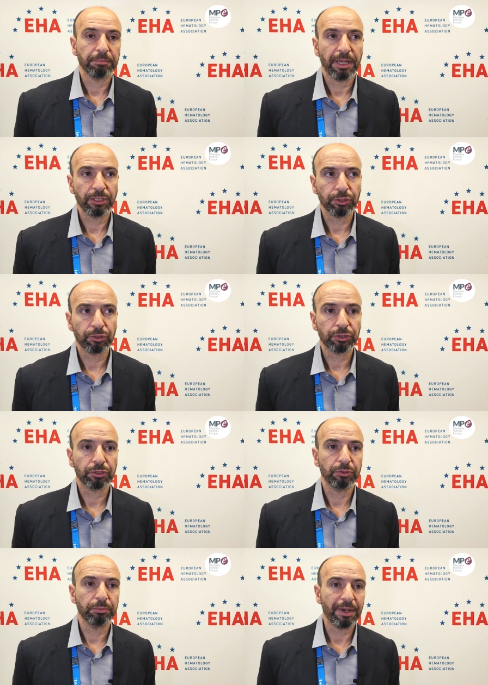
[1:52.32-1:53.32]

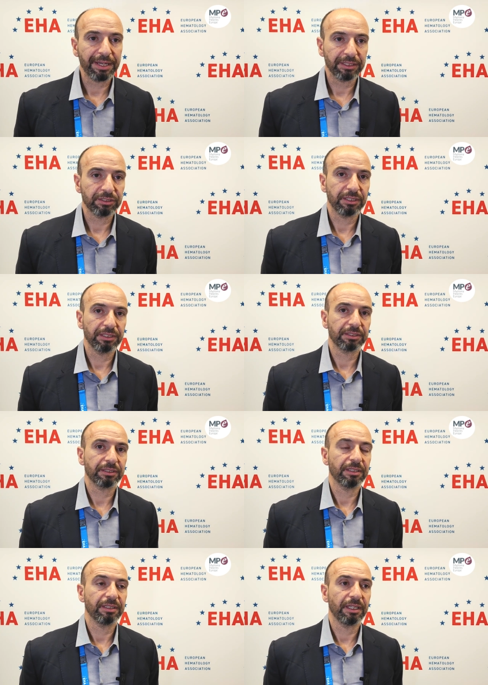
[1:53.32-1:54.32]
measures to manage
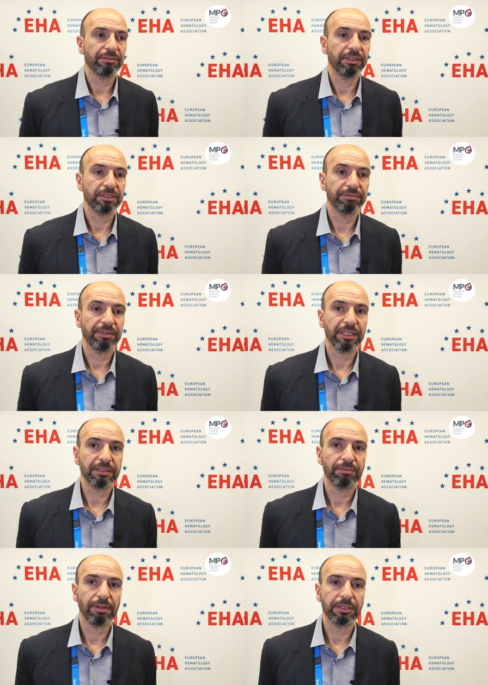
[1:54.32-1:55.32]
this uh, adverse
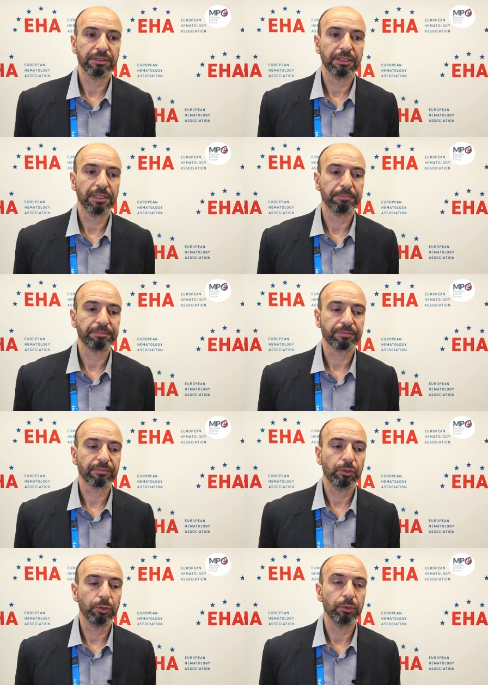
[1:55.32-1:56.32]
effect was um,
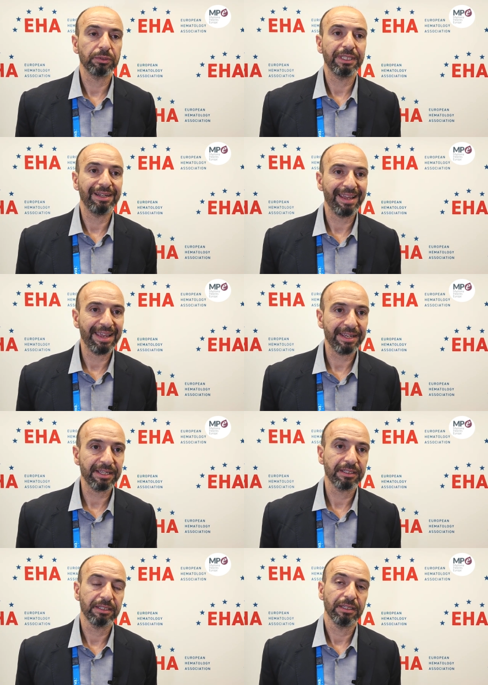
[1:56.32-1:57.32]
to
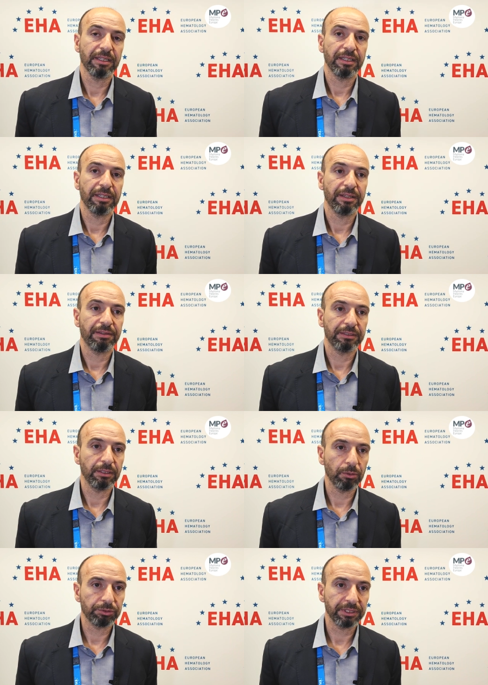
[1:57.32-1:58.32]
delay uh, the
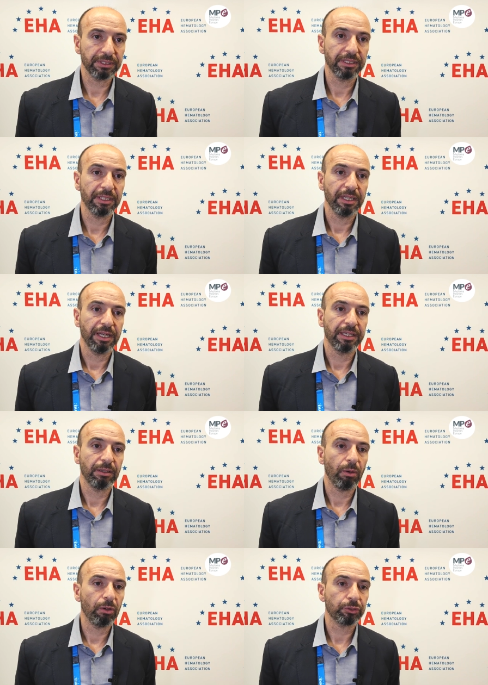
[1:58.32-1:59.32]
dosing
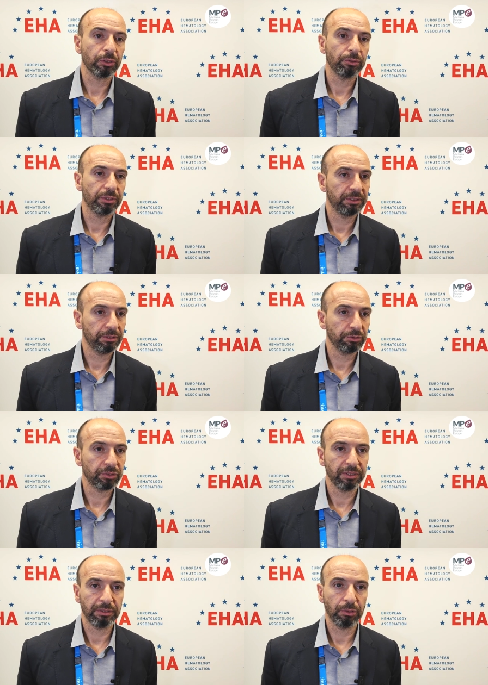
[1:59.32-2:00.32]
and also to
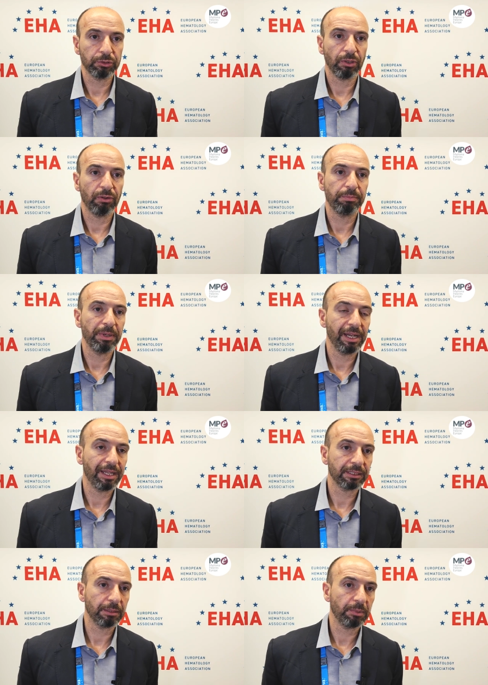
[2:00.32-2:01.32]
reduce the dose of
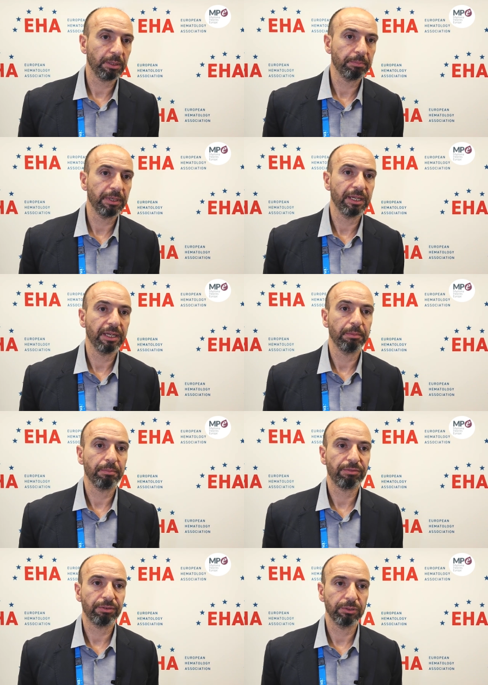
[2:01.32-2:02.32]
belantamab
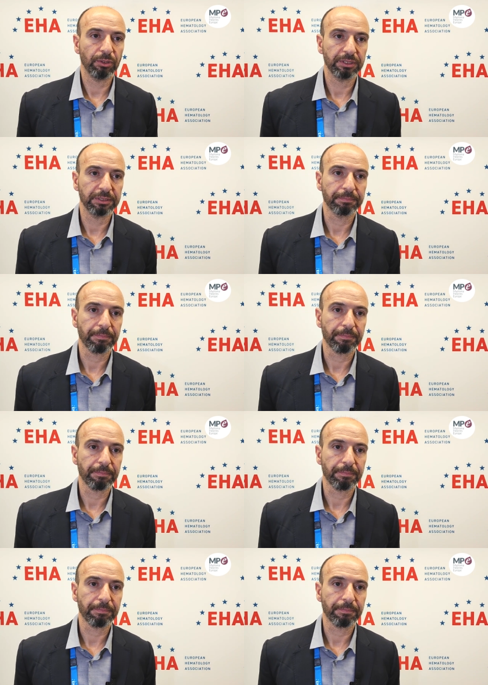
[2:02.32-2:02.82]
mafodotin.